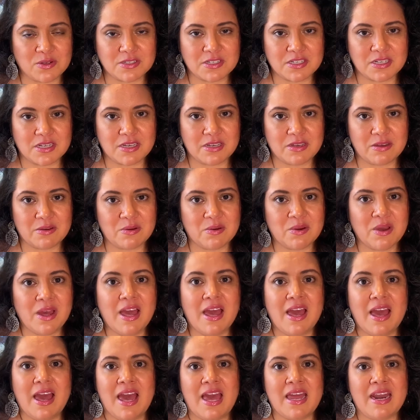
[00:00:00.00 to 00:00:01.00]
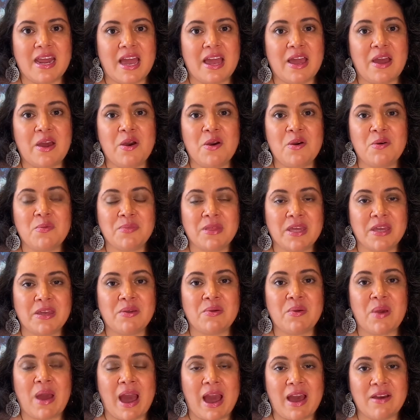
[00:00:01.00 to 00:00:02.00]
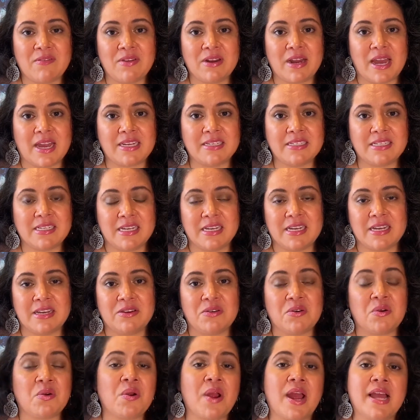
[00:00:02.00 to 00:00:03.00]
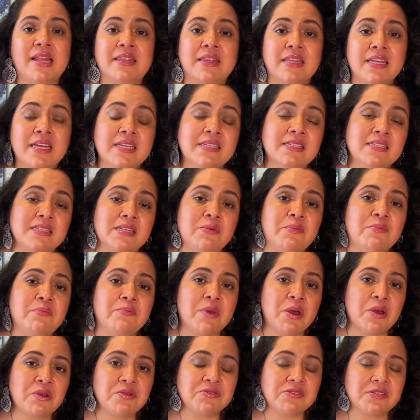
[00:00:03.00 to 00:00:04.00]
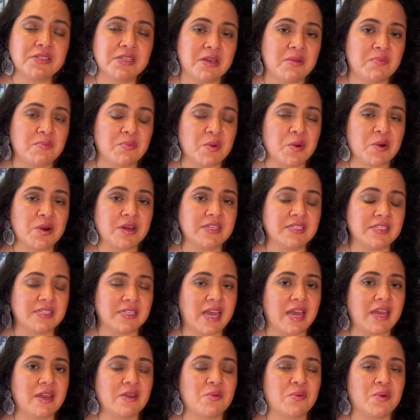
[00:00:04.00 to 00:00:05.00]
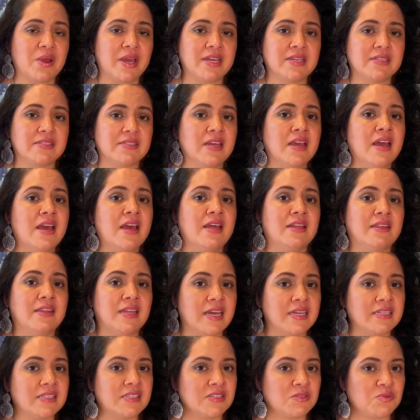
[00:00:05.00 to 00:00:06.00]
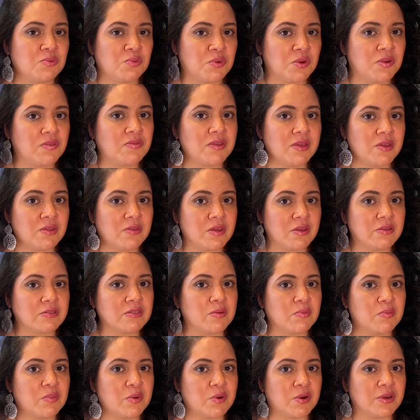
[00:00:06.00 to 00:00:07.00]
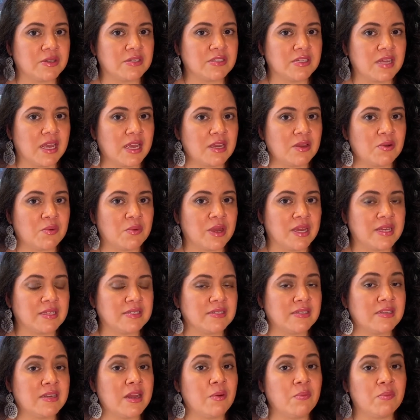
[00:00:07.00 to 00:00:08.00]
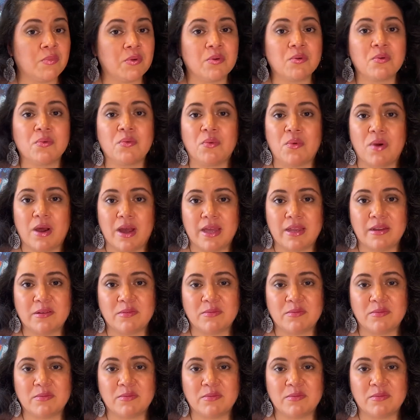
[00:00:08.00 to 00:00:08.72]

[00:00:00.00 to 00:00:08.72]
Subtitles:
to you, and I hope that you have an idea, or at least the most important takeaways. Let's review those important takeaways. Number one,